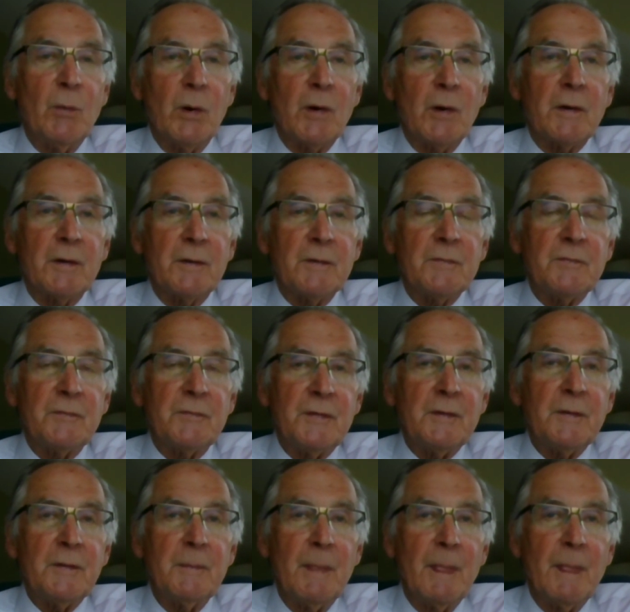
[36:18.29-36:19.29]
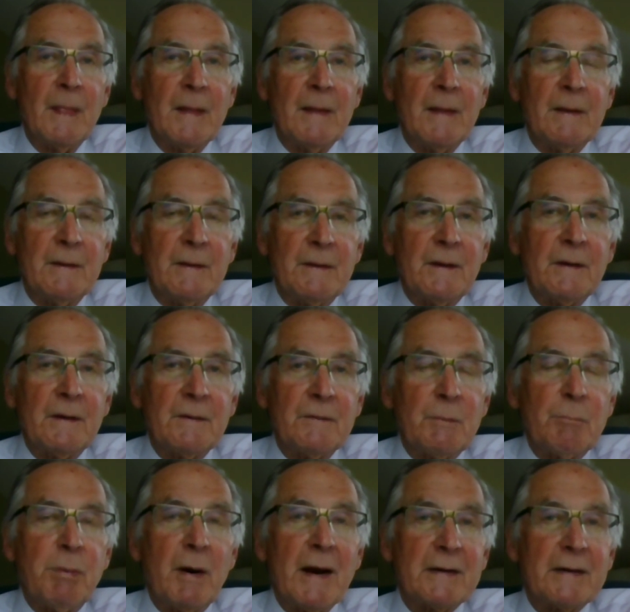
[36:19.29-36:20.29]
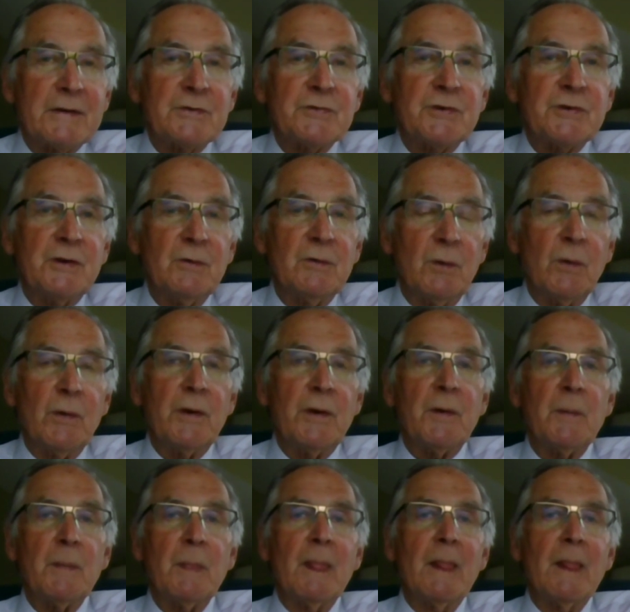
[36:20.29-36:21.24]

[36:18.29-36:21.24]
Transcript: work of the practicing lawyer.